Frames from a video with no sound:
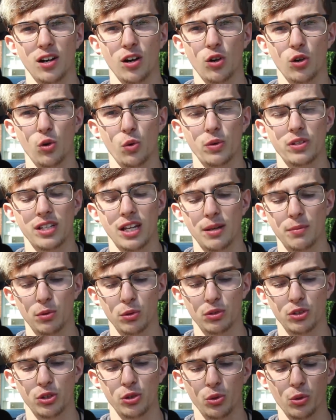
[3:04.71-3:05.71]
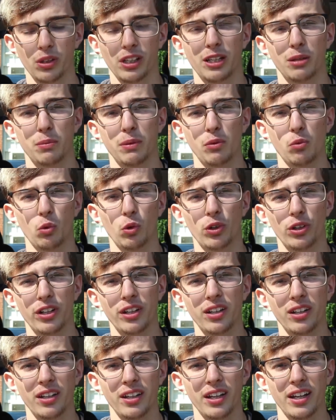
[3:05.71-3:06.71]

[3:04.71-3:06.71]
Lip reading: uncle was able to lend me wood